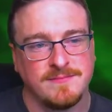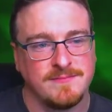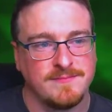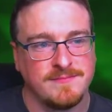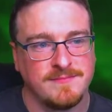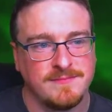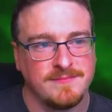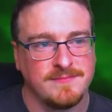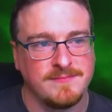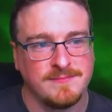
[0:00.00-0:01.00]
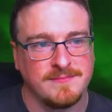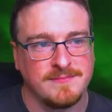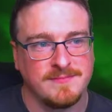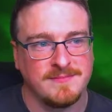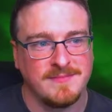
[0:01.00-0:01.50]

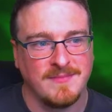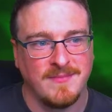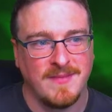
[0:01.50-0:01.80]
Nothing is said.